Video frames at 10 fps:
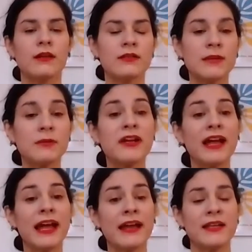
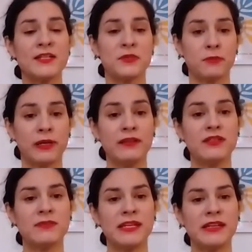WEI is thrilled
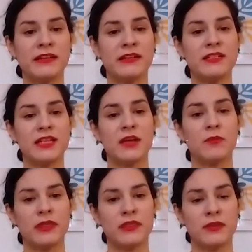to be here today
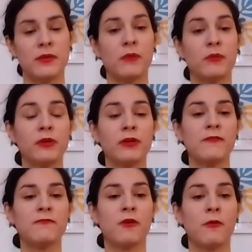with you, and we're looking
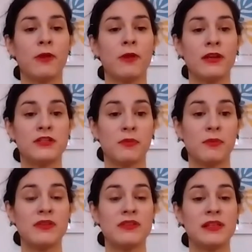forward to
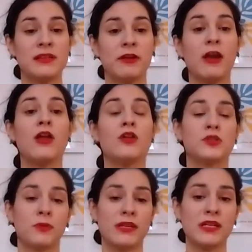Women Deliver
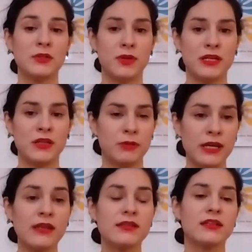
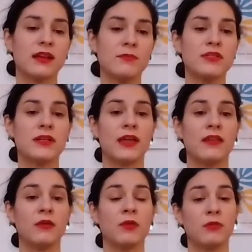2023 to come
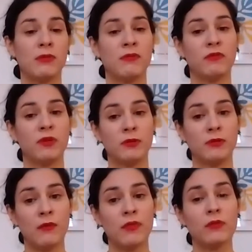together with women from
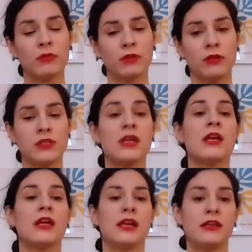around the world
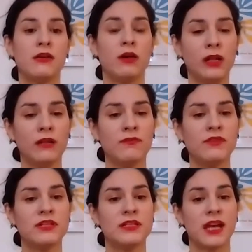in all of
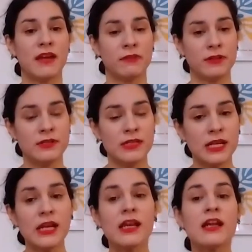their
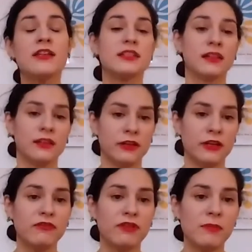diversity to
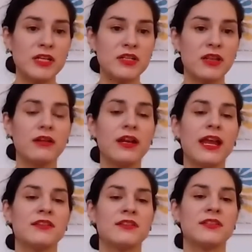learn from each other
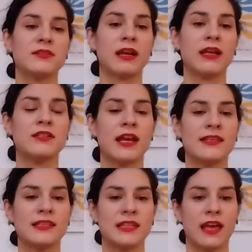and to
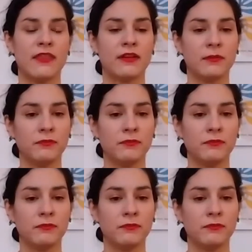strategize together.